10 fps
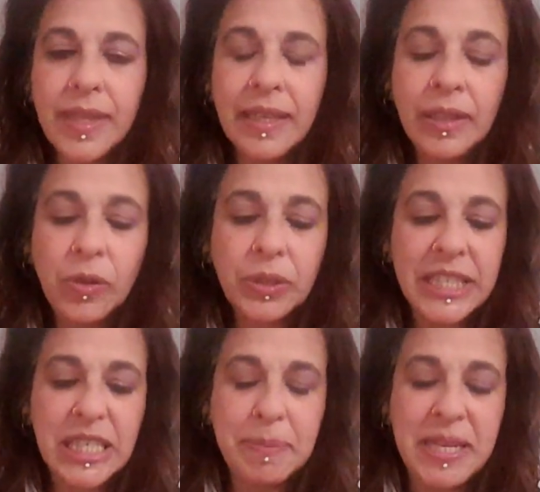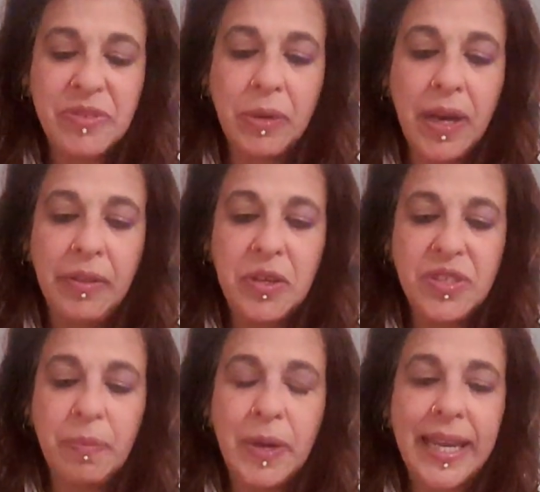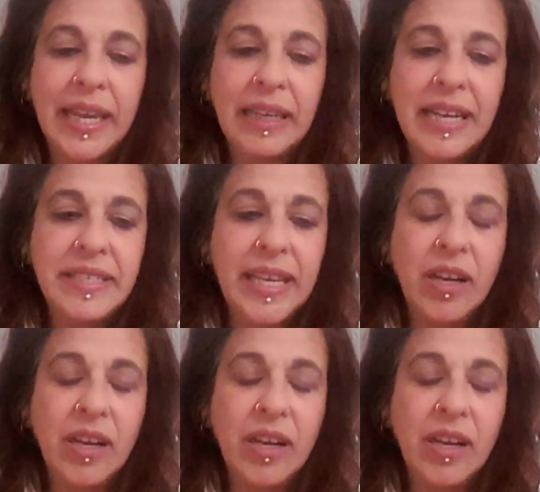and holding space for others, and recognizing